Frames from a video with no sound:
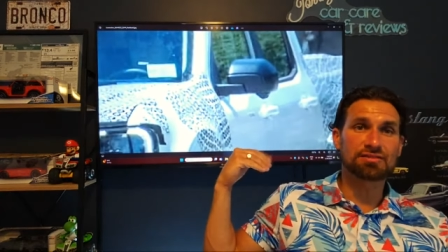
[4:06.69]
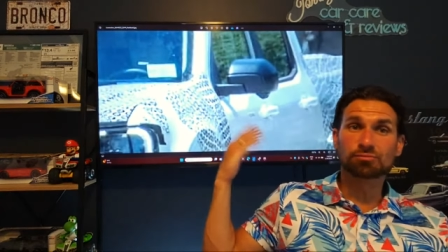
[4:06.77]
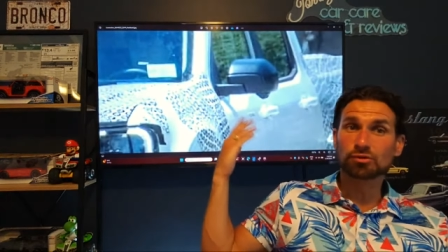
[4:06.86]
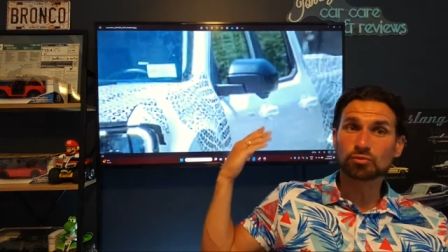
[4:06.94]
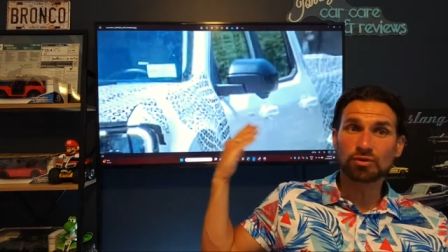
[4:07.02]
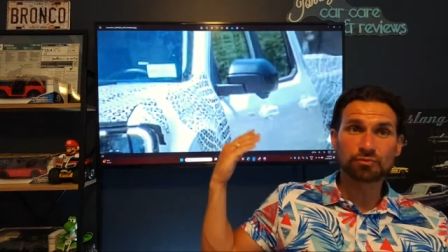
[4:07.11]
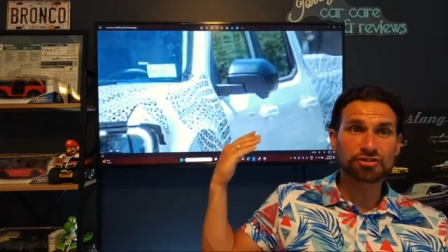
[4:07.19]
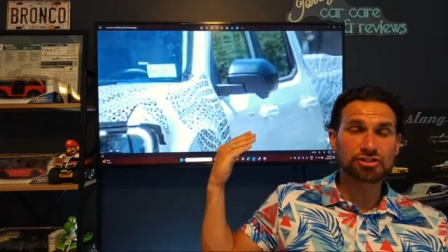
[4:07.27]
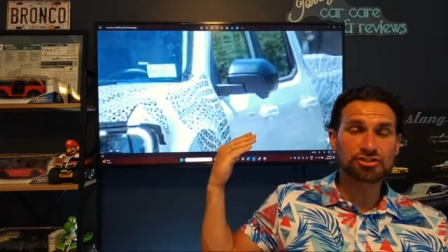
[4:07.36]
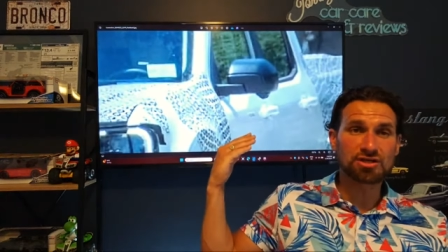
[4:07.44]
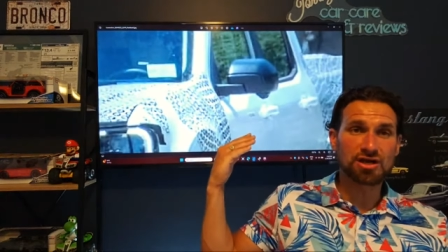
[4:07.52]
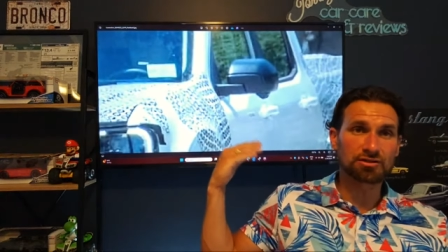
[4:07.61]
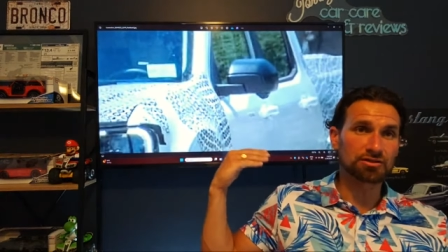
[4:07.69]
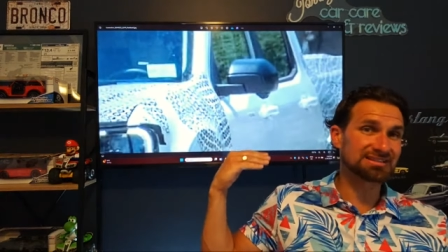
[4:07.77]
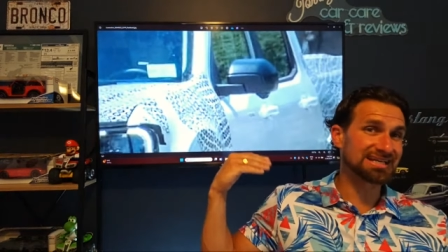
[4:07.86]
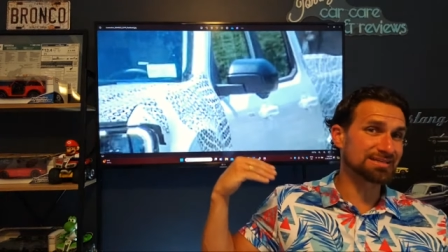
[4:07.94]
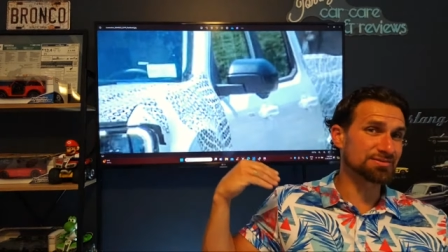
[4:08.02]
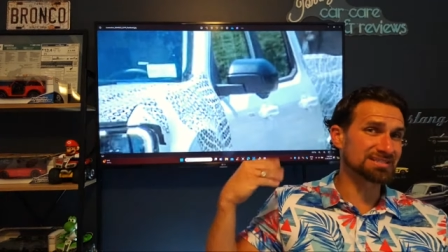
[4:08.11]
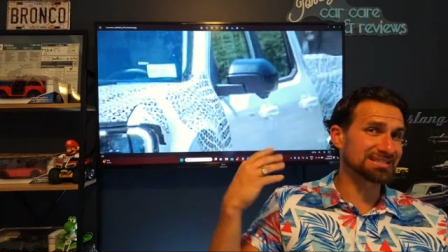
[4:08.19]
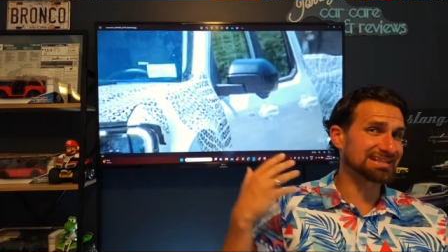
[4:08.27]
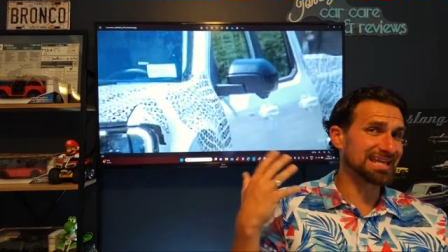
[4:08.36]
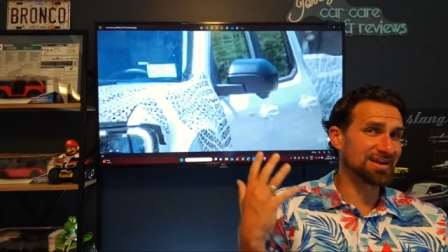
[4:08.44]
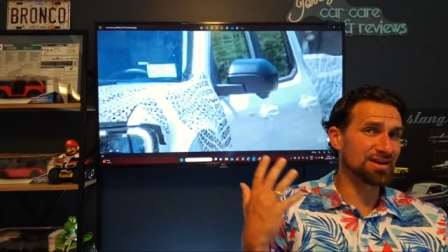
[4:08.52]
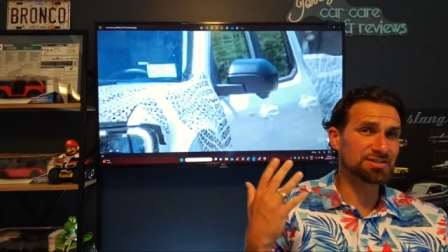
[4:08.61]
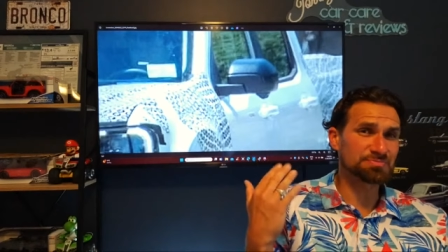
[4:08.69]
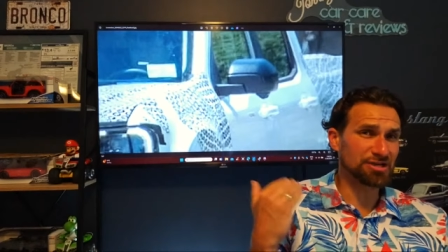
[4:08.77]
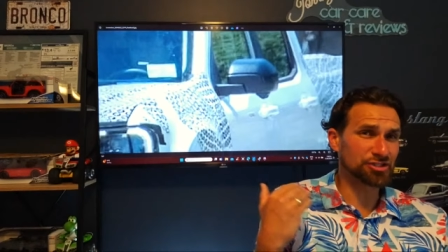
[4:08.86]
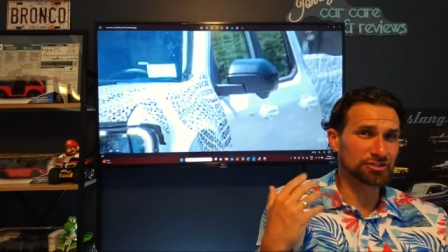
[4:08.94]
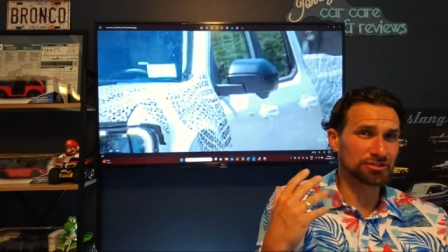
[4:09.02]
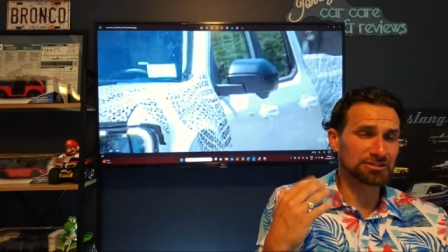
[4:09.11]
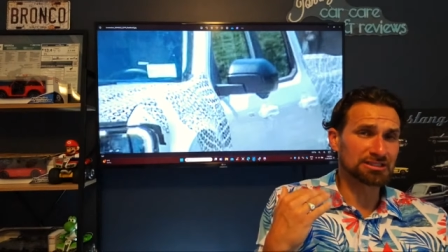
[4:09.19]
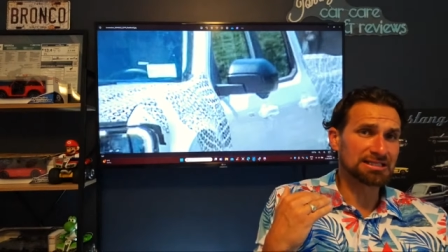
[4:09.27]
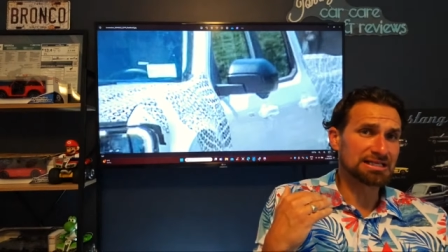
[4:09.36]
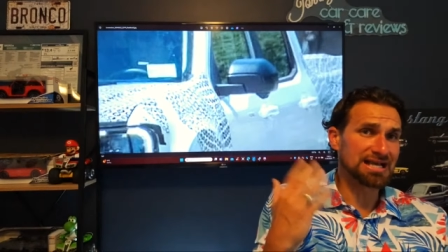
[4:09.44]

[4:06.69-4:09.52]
the blue one we just saw looked like it was a, la- a special